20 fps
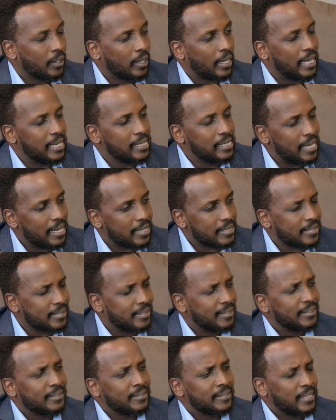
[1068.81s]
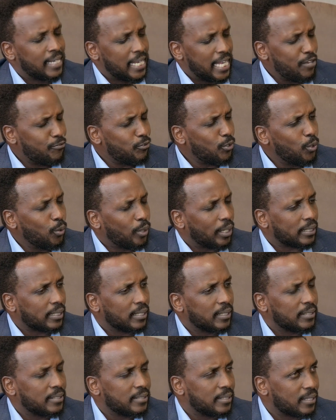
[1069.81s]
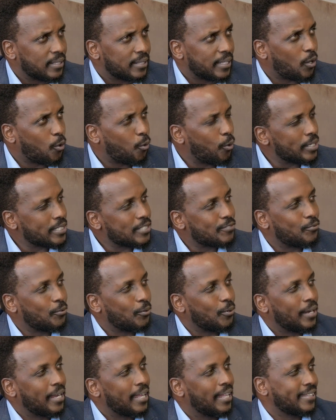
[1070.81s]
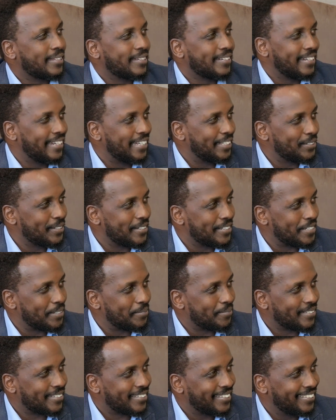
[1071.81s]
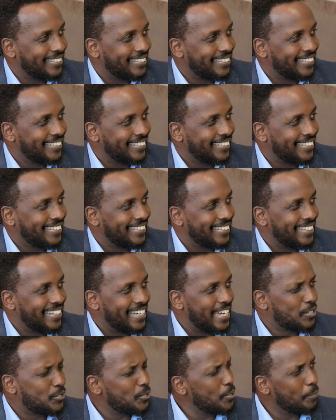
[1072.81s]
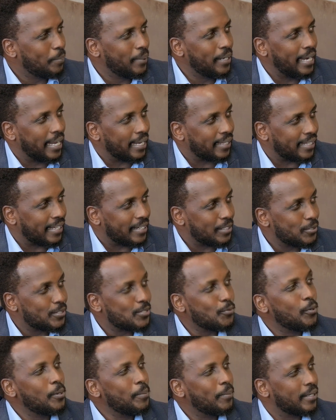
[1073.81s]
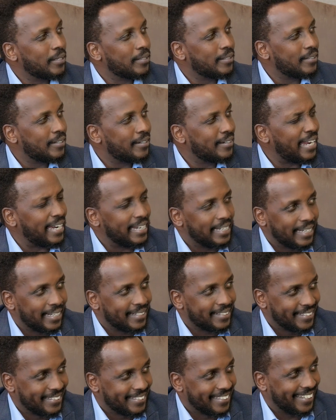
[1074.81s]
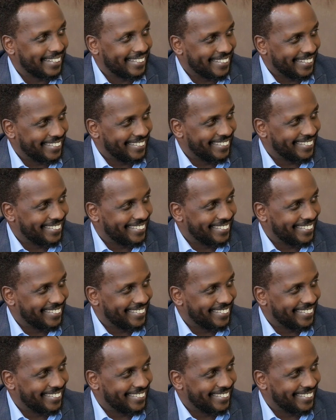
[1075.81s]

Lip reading: And yet, if you look at the quest for healthy relationships, it shouldn't be like that. You see, women rarely get rejected.